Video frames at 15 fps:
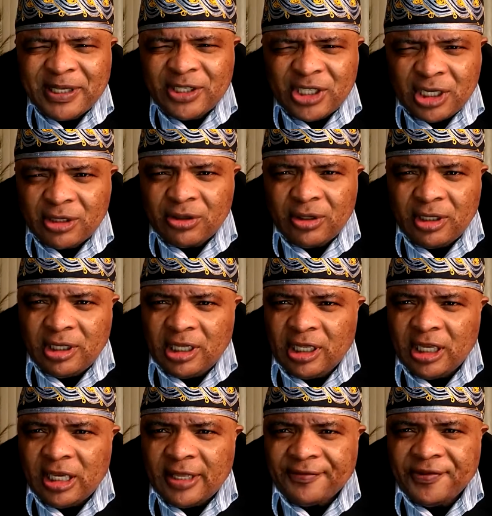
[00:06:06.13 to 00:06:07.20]
particularly,
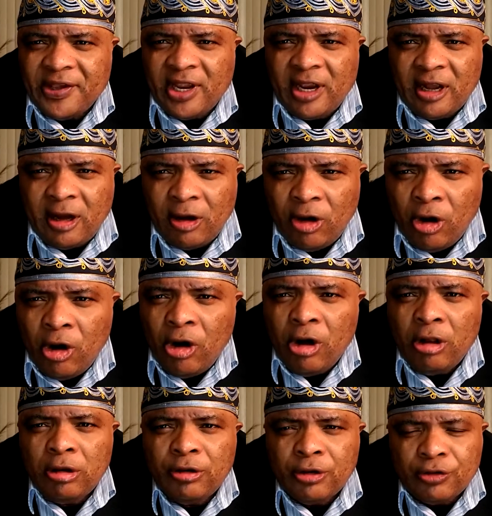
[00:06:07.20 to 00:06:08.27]
they are
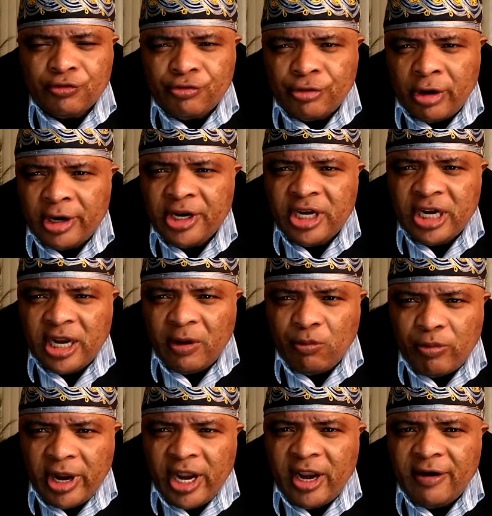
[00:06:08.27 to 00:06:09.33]
all running
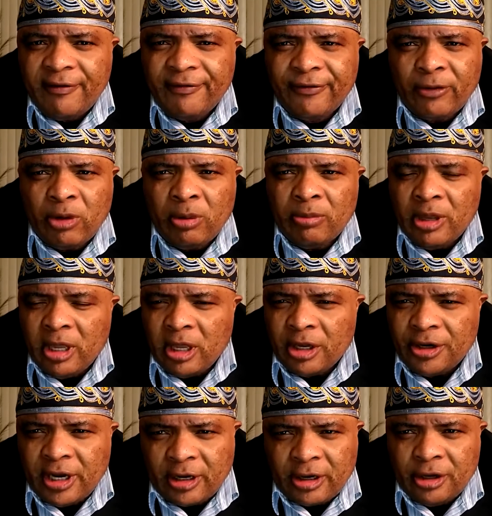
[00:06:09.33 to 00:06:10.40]
away from
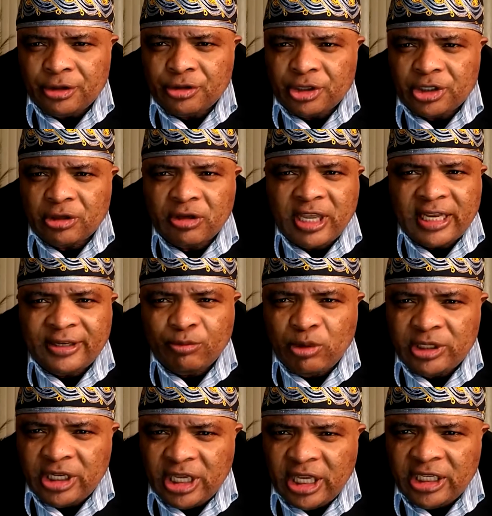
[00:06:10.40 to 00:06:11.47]
their countries. Look at
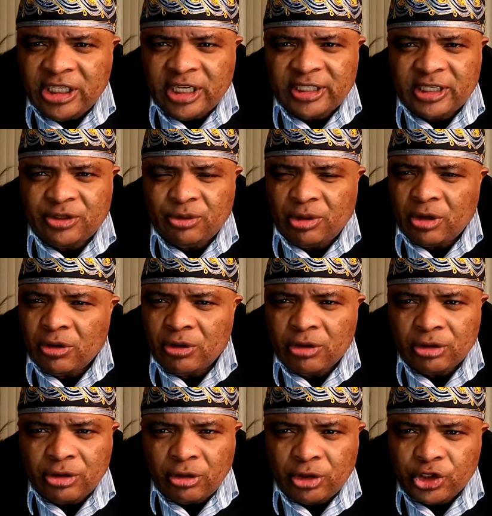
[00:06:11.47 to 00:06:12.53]
what the Indians are doing. You
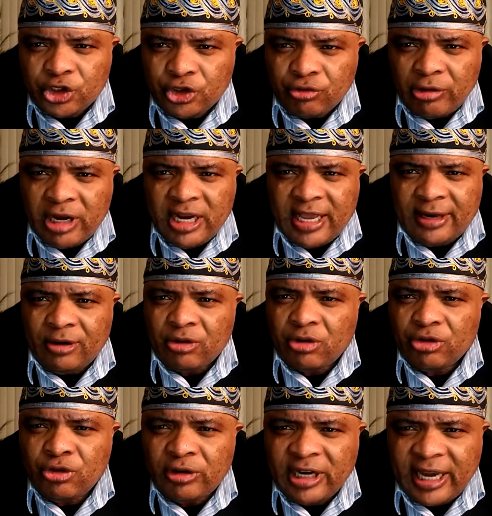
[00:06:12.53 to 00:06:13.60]
go to Australia, look,
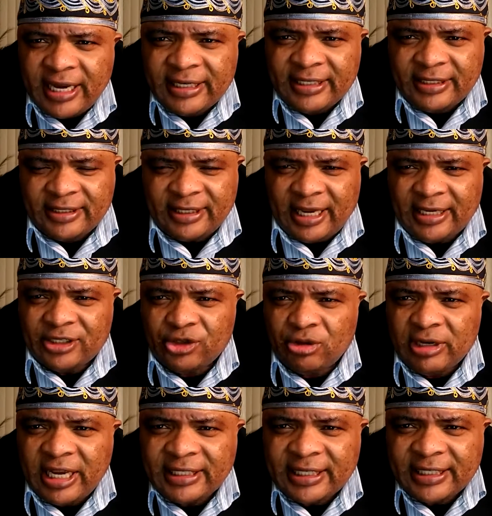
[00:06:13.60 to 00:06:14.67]
United States,
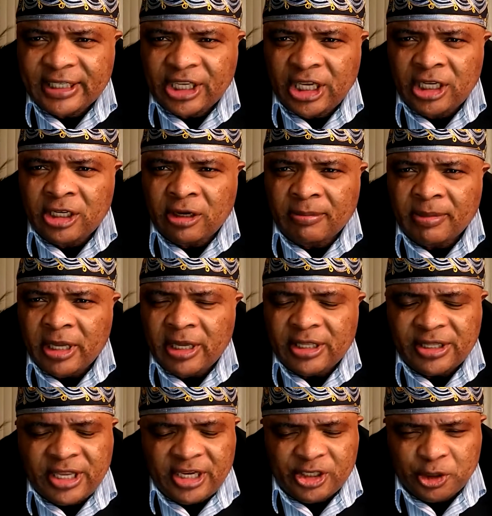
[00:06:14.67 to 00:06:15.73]
United Kingdom,
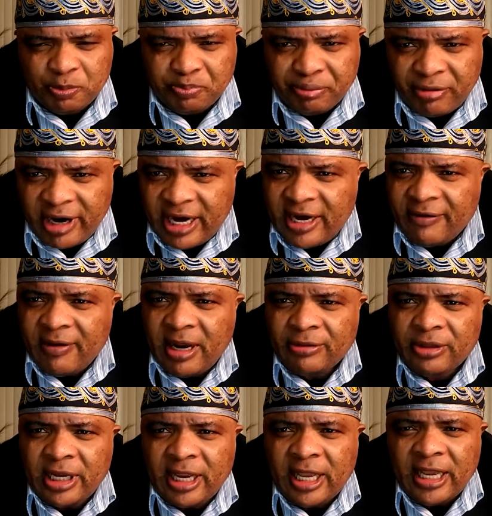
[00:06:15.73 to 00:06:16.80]
they spread
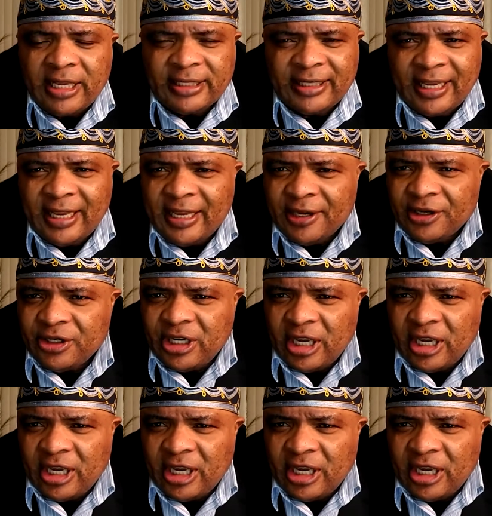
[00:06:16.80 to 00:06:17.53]
around there. They